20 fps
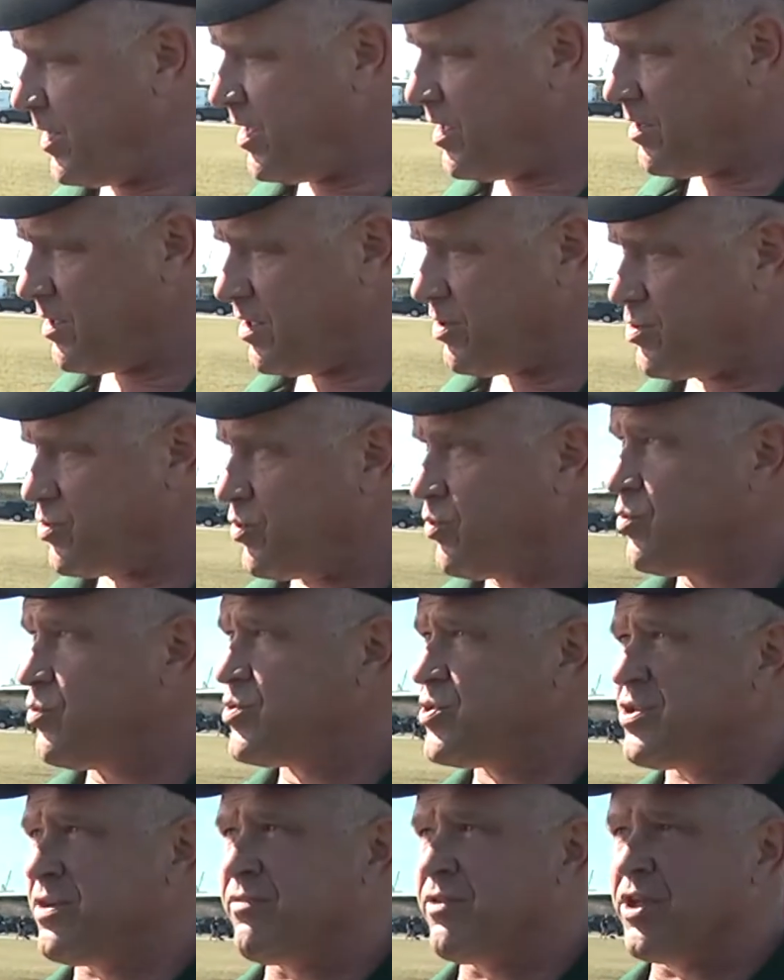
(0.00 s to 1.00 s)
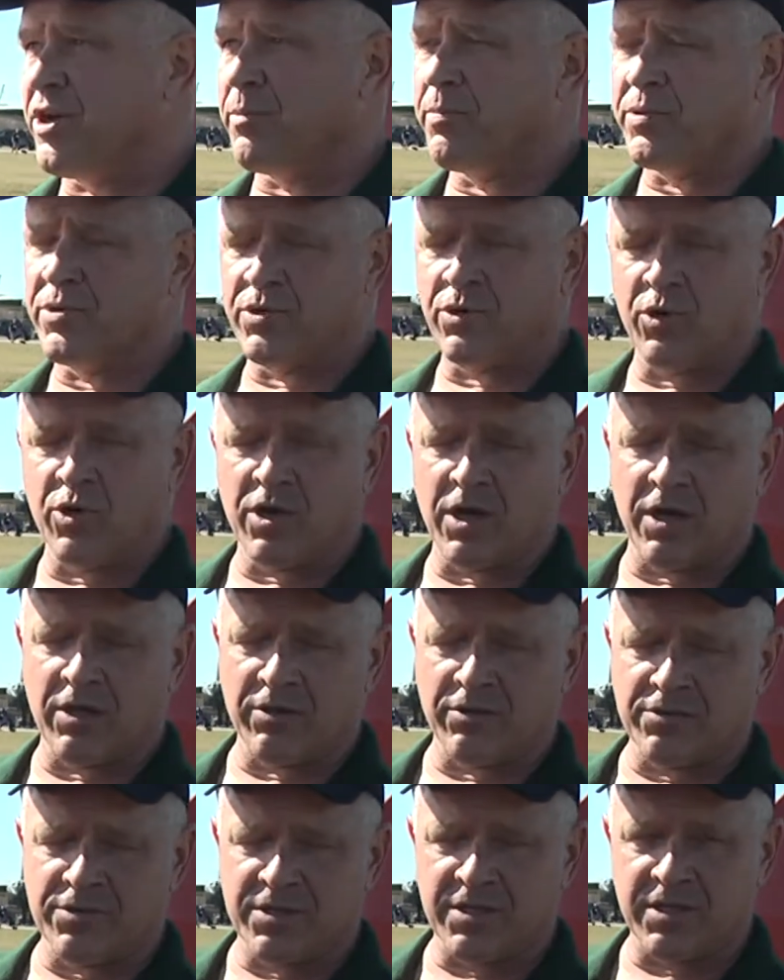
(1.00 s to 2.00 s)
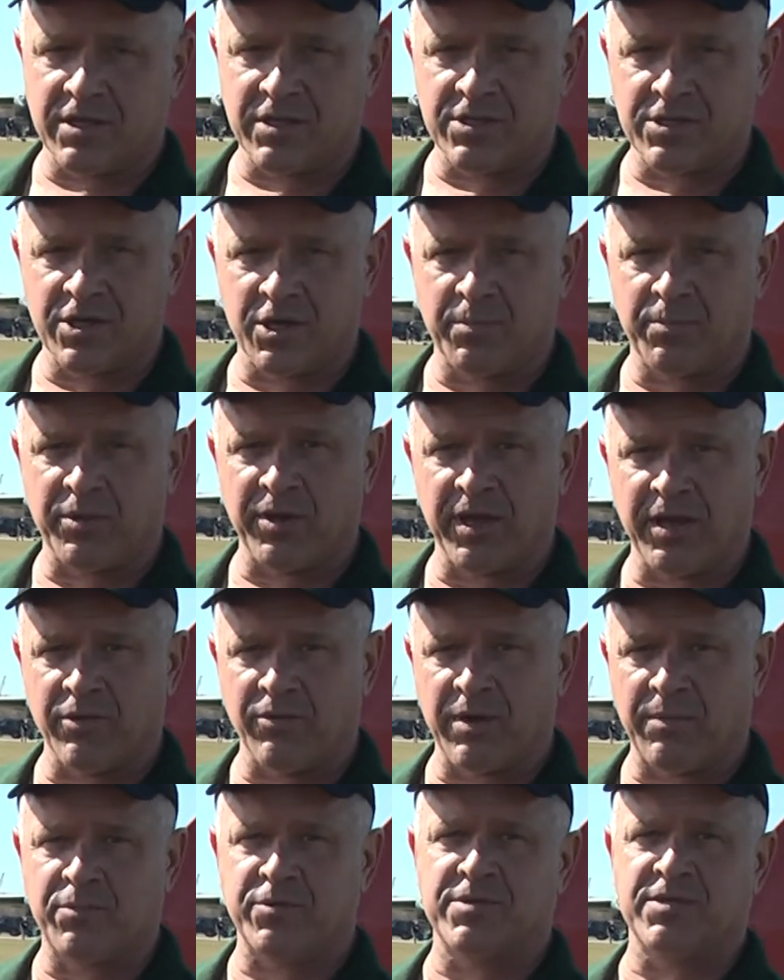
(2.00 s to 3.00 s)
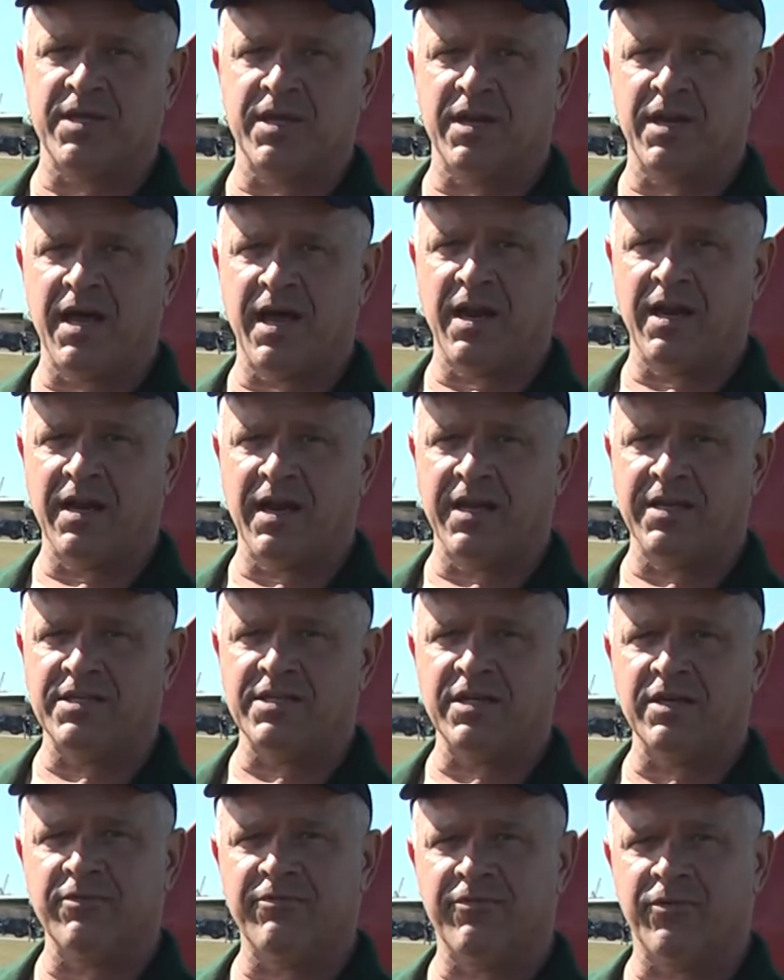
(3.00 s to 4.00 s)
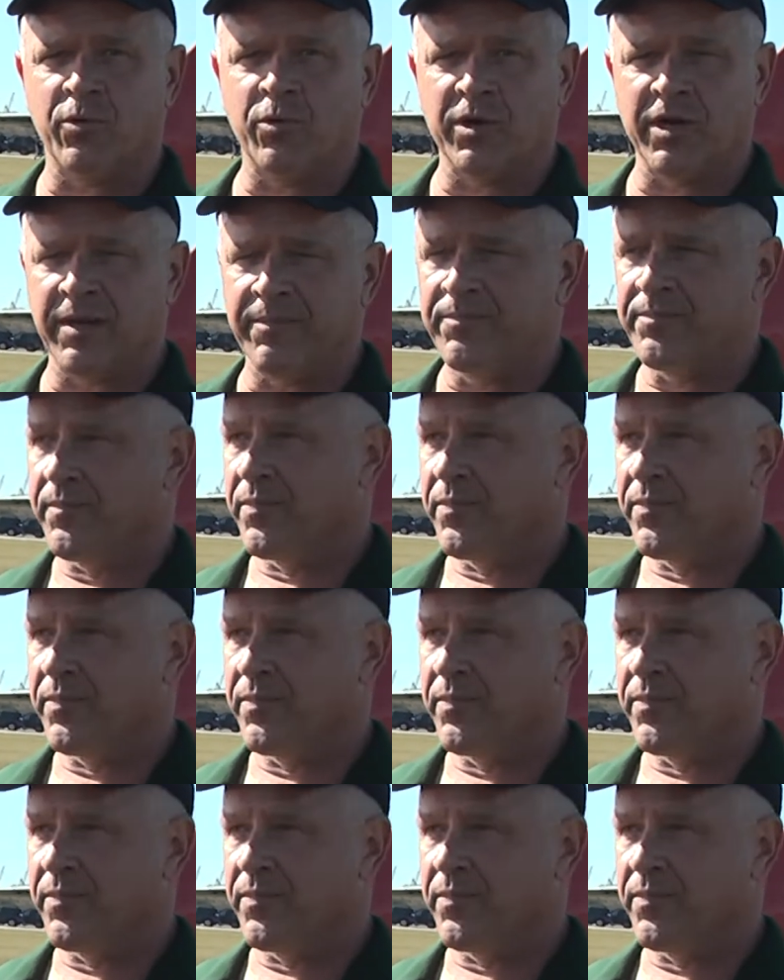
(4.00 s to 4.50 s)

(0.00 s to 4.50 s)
in the true Civil Air Patrol colors that this airplane represented out of 1940.